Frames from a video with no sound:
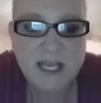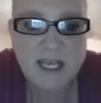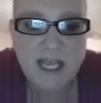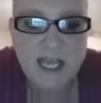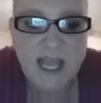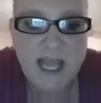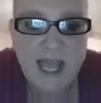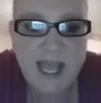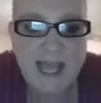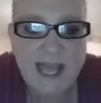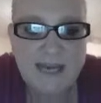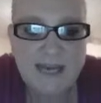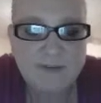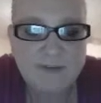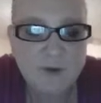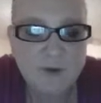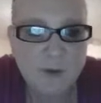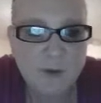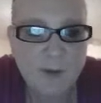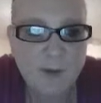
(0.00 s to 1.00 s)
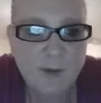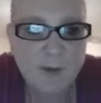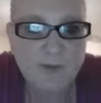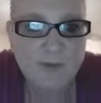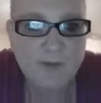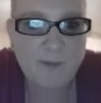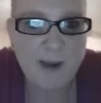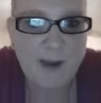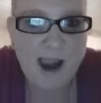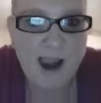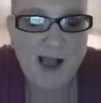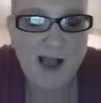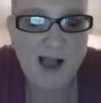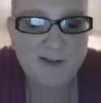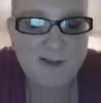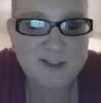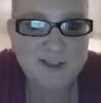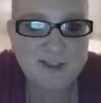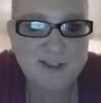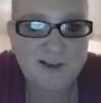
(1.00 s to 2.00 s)
And if you remember from
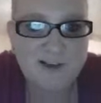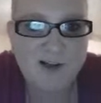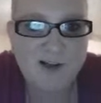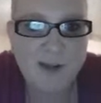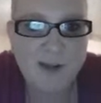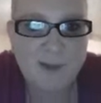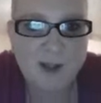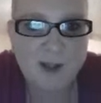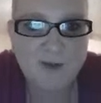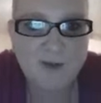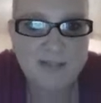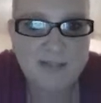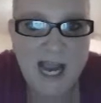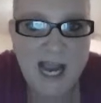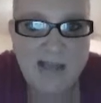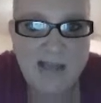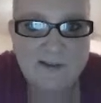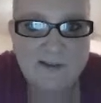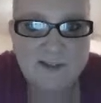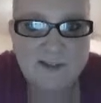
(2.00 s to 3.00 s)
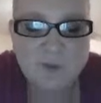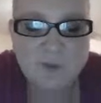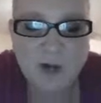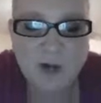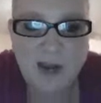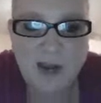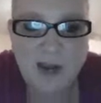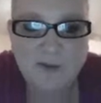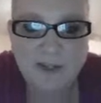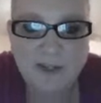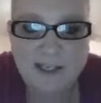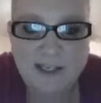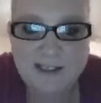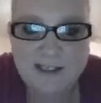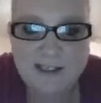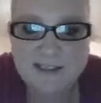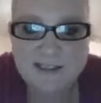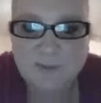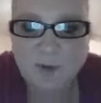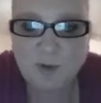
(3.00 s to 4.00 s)
biology, the Galapagos Islands were heavily
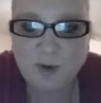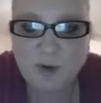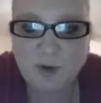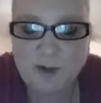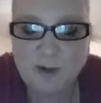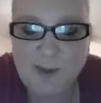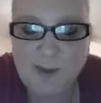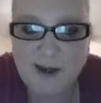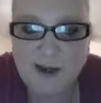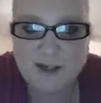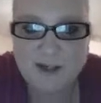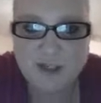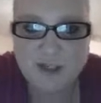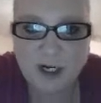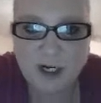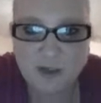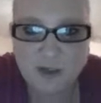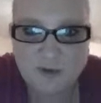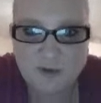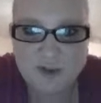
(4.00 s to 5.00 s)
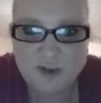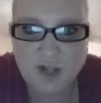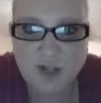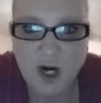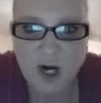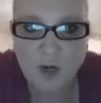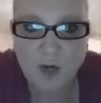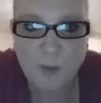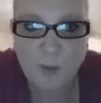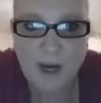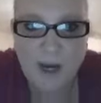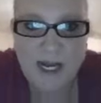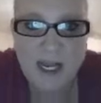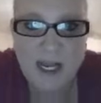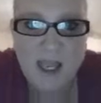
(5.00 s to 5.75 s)
explored by Charles Darwin.